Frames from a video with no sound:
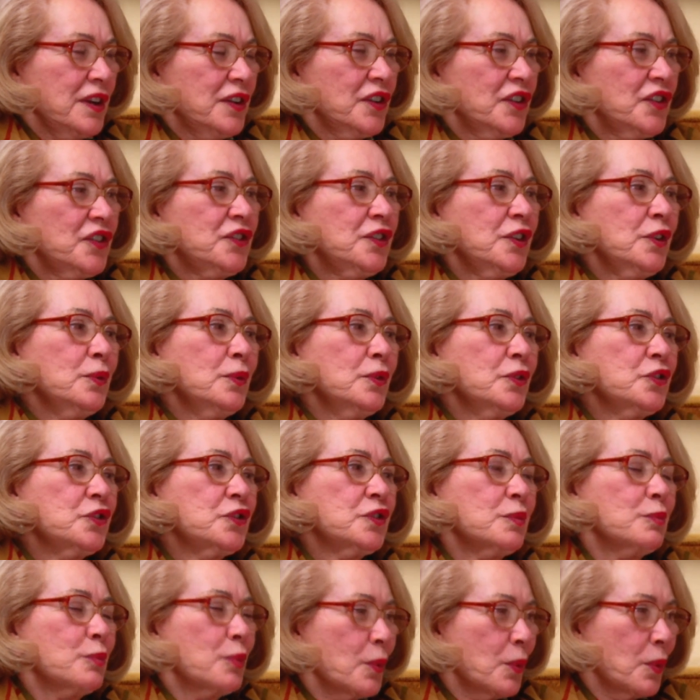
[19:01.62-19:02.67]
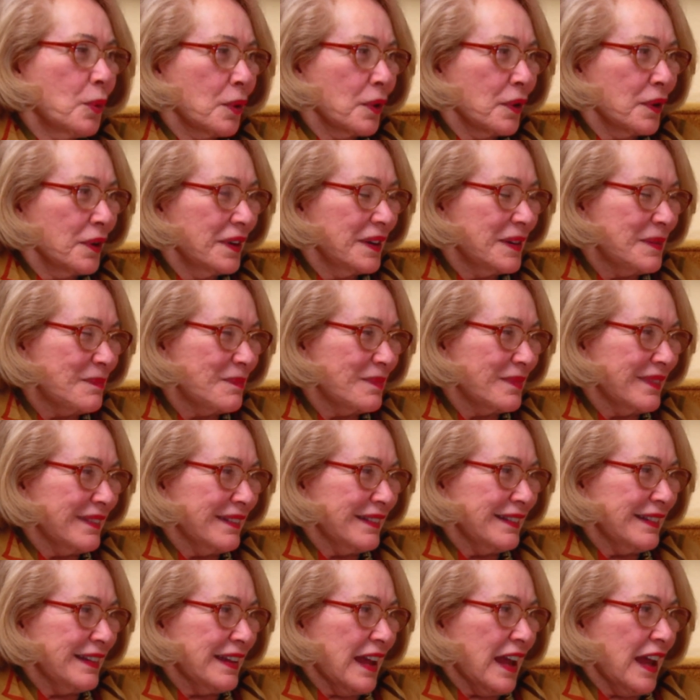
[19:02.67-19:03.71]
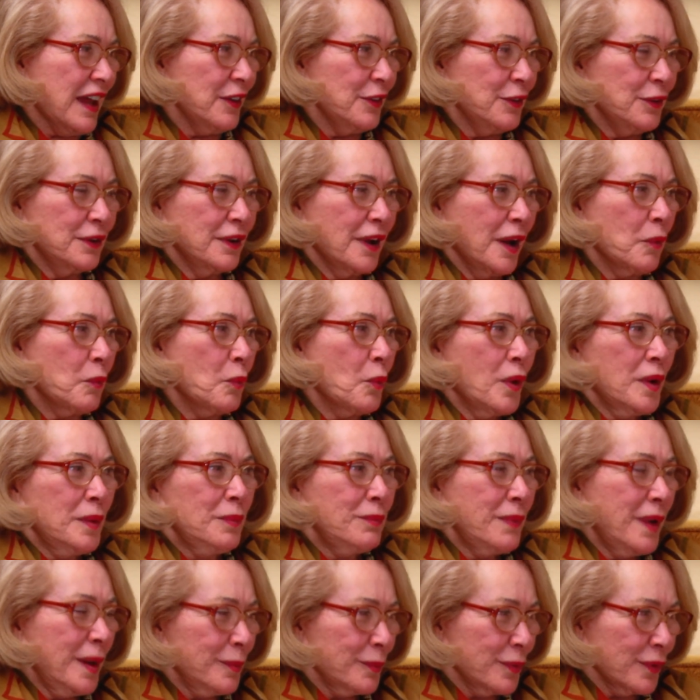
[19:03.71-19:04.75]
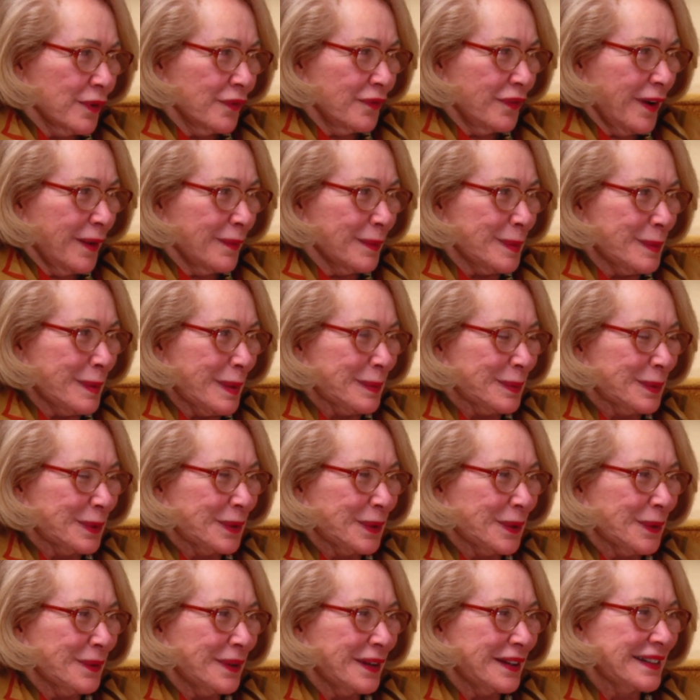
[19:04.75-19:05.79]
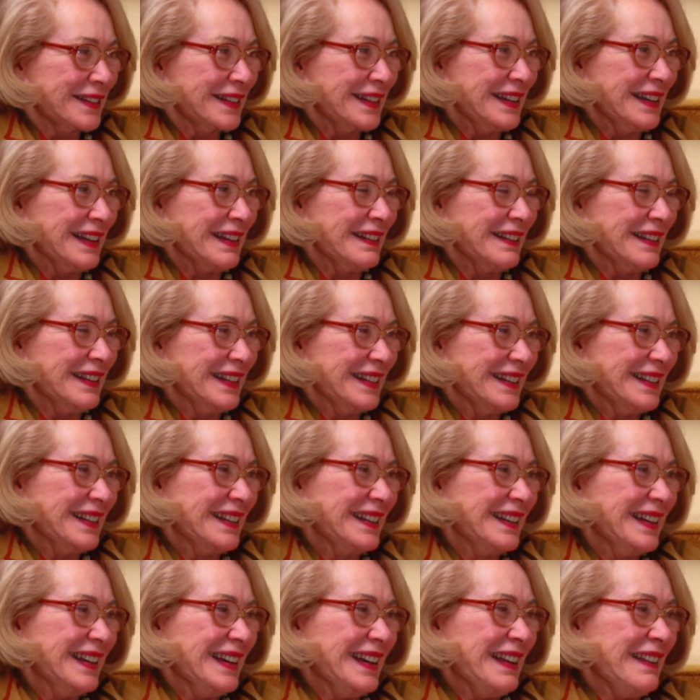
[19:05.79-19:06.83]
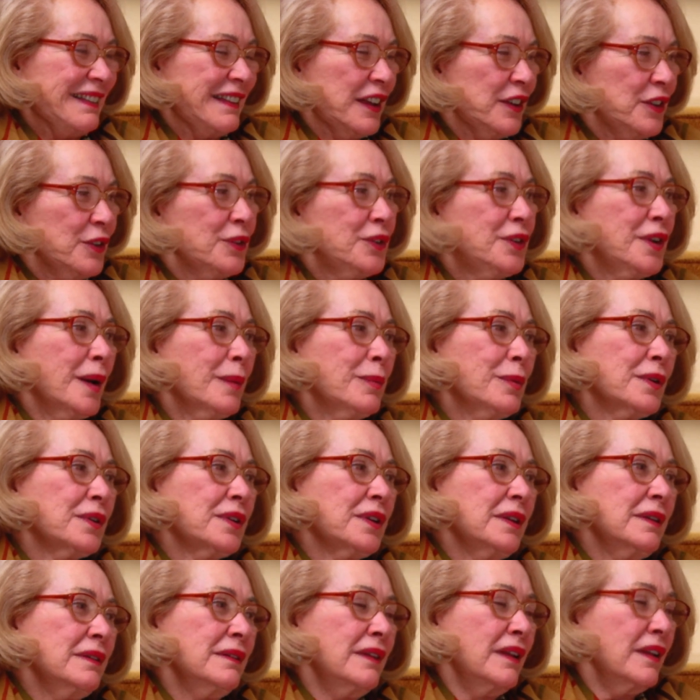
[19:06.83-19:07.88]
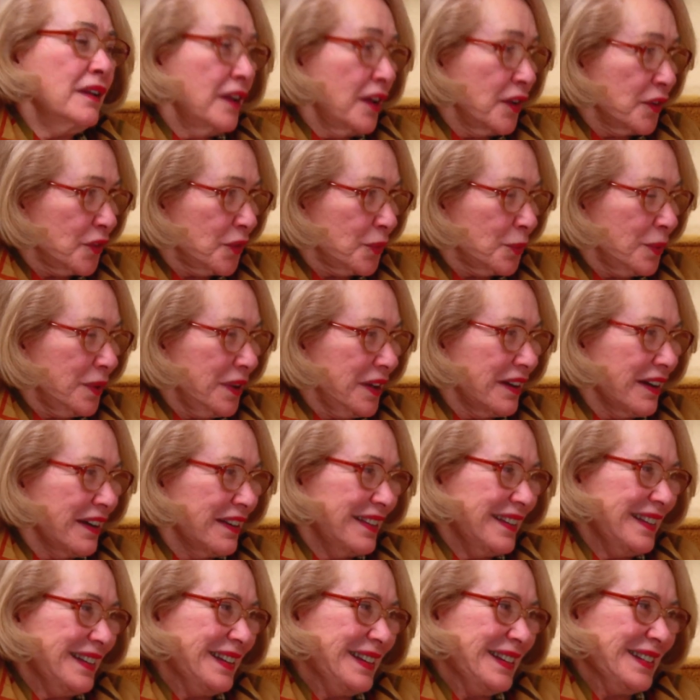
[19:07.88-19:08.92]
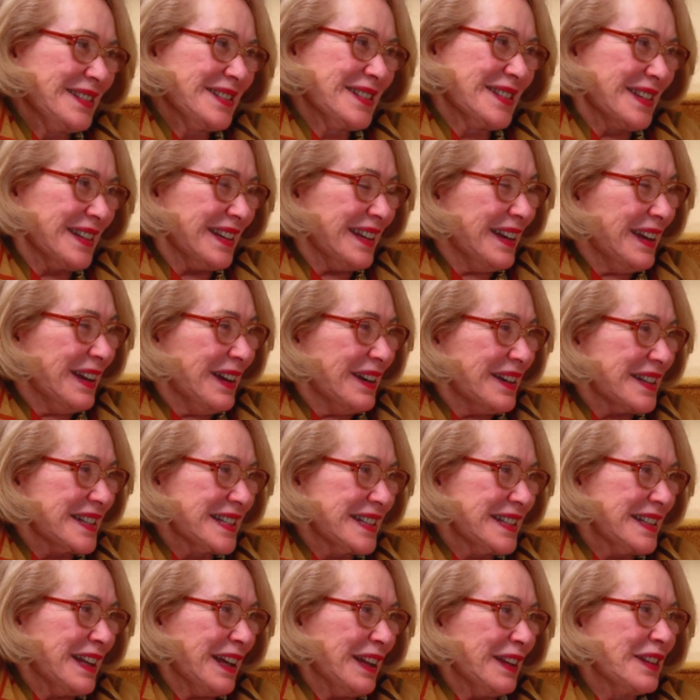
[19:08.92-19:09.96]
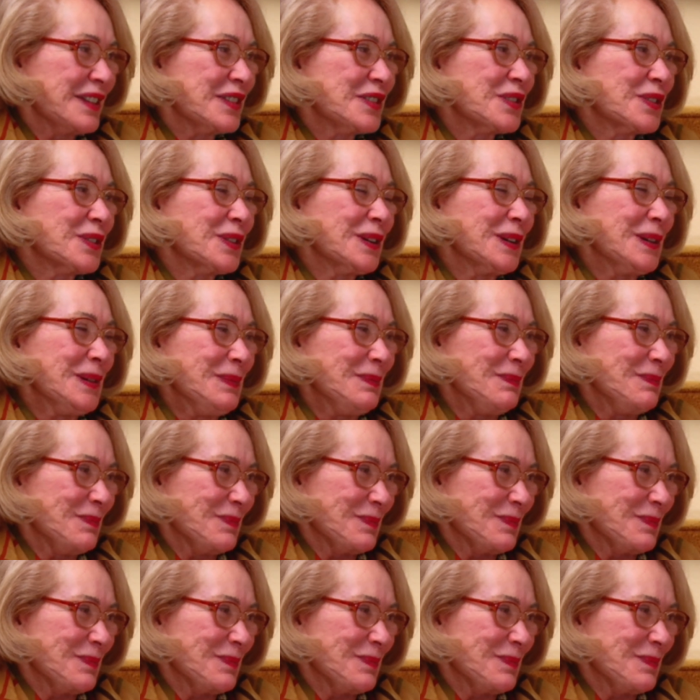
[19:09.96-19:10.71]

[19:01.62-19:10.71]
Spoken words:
distinguished board, and you got 1 member, if I remember correctly, and then you doubled it the next week, I think. Isn't that the story?